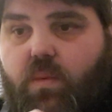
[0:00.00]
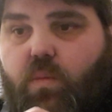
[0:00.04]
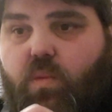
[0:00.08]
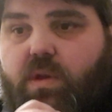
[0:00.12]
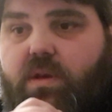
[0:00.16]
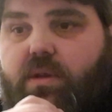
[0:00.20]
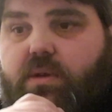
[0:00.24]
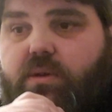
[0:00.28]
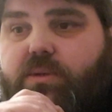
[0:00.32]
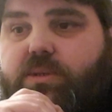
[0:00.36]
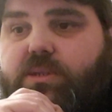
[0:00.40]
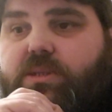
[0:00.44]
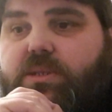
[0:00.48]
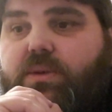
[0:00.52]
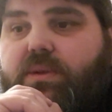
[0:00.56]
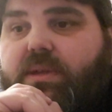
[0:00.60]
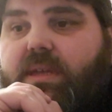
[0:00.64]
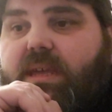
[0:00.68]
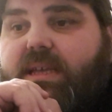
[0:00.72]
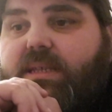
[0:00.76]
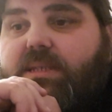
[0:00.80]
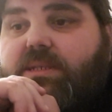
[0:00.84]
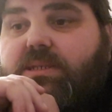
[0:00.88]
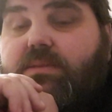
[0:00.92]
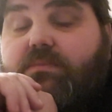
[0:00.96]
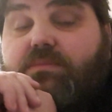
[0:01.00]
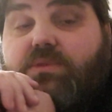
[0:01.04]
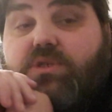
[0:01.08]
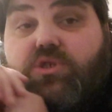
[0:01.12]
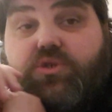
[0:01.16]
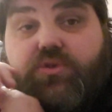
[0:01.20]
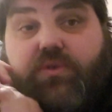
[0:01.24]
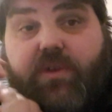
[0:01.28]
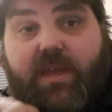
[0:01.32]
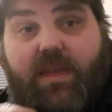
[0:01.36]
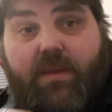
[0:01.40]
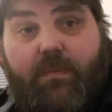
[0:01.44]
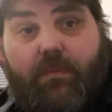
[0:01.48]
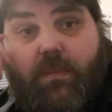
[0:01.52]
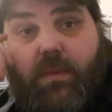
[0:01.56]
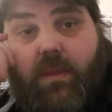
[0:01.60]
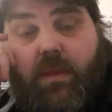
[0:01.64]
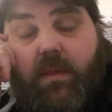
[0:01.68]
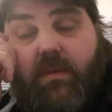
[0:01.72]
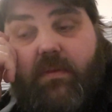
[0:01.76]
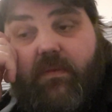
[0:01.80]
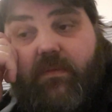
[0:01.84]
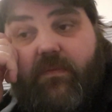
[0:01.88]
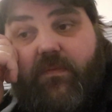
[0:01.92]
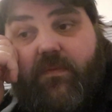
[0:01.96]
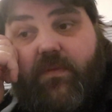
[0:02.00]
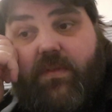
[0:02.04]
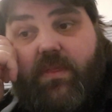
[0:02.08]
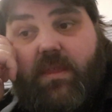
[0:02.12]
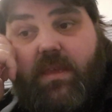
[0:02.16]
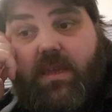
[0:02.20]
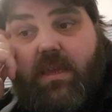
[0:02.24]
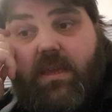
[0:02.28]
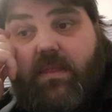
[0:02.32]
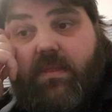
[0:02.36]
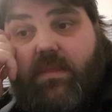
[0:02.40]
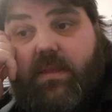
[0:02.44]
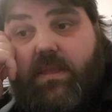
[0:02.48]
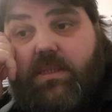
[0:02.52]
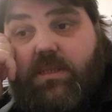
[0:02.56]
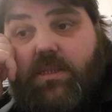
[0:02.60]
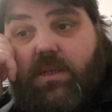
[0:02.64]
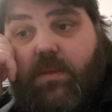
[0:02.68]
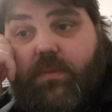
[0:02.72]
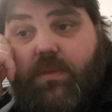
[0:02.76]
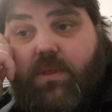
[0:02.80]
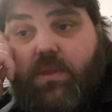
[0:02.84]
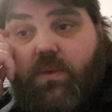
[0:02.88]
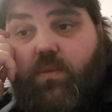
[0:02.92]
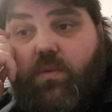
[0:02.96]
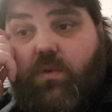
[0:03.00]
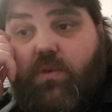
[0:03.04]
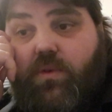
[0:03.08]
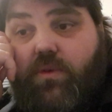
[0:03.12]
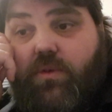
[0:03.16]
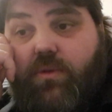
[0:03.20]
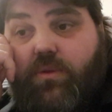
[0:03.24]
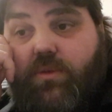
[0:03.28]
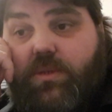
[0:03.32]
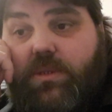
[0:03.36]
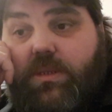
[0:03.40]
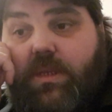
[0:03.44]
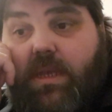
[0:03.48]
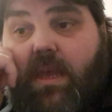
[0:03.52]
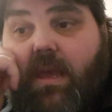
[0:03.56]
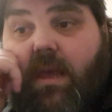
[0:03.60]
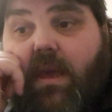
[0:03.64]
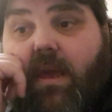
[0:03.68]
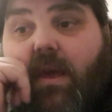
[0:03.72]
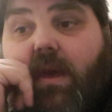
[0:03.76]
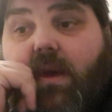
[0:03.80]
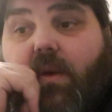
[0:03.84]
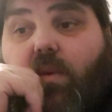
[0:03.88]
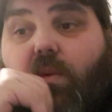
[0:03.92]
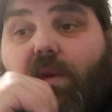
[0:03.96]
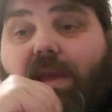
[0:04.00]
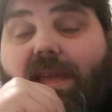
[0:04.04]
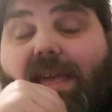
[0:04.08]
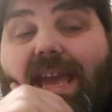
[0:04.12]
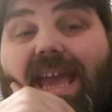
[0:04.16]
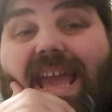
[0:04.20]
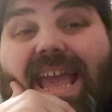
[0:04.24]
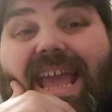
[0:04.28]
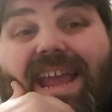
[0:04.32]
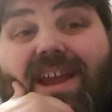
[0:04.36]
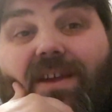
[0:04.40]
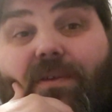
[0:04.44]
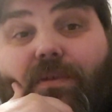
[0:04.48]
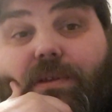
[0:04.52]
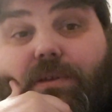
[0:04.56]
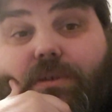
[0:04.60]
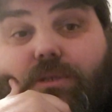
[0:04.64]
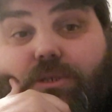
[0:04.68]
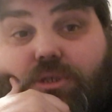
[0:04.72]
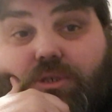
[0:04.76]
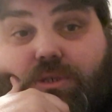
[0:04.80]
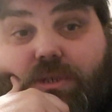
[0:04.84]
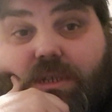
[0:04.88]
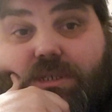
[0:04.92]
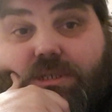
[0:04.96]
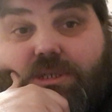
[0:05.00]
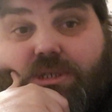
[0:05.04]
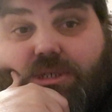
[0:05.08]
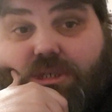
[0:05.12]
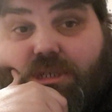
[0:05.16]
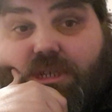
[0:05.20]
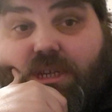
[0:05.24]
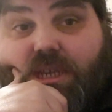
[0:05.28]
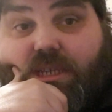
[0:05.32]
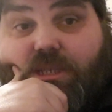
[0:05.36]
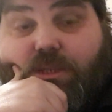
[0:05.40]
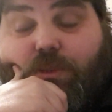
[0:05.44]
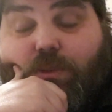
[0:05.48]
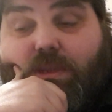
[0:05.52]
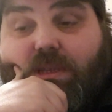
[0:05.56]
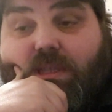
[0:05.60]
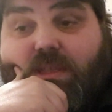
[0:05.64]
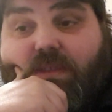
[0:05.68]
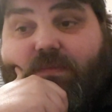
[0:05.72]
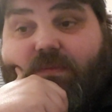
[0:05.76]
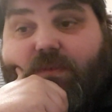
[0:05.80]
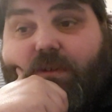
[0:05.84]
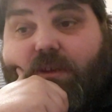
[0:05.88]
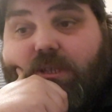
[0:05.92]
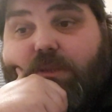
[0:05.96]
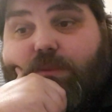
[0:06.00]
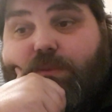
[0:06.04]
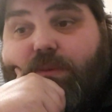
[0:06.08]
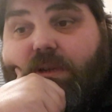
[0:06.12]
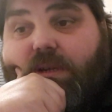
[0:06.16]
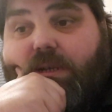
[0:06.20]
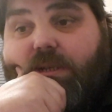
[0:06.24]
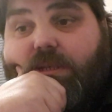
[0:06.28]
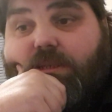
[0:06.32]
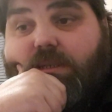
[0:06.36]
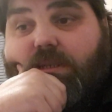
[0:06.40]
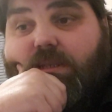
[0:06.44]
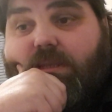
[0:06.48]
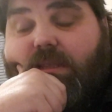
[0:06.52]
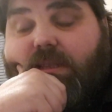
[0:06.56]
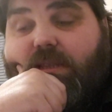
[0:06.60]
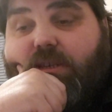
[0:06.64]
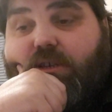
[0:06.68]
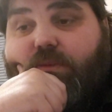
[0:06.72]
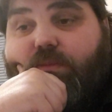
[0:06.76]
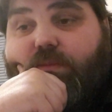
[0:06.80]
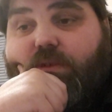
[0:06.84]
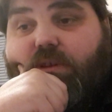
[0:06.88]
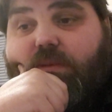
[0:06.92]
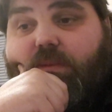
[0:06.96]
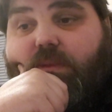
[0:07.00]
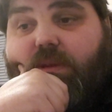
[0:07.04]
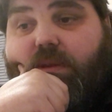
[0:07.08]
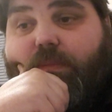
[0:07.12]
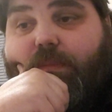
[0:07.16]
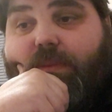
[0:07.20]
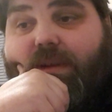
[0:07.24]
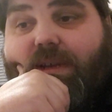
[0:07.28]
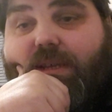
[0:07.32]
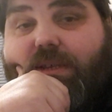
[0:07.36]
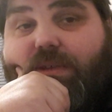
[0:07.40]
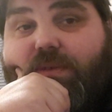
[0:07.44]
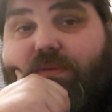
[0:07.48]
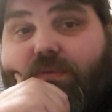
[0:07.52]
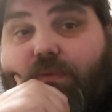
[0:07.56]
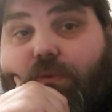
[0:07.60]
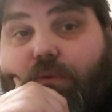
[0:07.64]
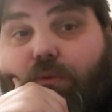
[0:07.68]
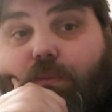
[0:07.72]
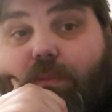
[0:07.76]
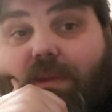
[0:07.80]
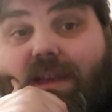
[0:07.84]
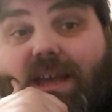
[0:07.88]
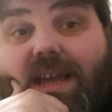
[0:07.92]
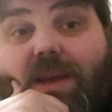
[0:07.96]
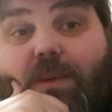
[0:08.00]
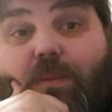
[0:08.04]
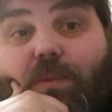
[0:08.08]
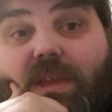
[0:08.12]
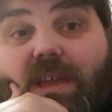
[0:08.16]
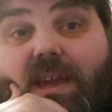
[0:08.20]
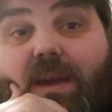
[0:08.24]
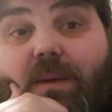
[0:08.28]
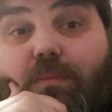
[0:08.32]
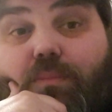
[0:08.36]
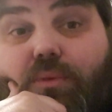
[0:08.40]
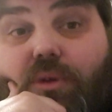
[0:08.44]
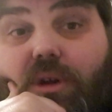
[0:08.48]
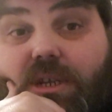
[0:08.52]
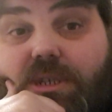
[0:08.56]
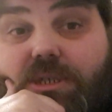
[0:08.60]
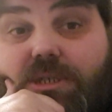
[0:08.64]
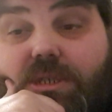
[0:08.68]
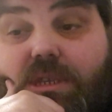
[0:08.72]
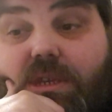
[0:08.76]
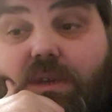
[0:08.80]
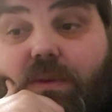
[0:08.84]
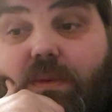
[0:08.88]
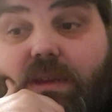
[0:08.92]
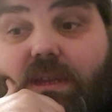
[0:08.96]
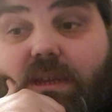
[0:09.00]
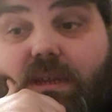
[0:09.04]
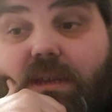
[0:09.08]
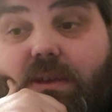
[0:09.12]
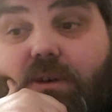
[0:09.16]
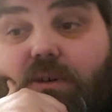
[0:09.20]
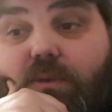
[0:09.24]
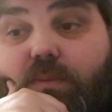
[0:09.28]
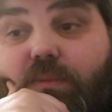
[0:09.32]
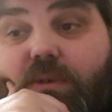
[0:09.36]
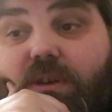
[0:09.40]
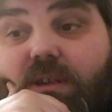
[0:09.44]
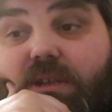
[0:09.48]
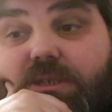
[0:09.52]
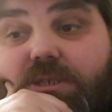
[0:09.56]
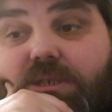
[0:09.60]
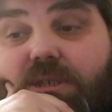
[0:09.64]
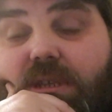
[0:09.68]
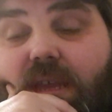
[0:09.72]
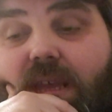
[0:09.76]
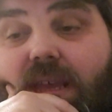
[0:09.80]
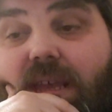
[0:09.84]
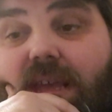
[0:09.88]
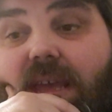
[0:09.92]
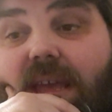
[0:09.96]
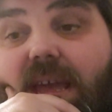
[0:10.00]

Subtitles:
We'll also get some trim for the top of the walls. We get Ariel's treasure chest. We get the first parts of the Little Mermaid bathroom, and we get a brush to go in it, a gold brush.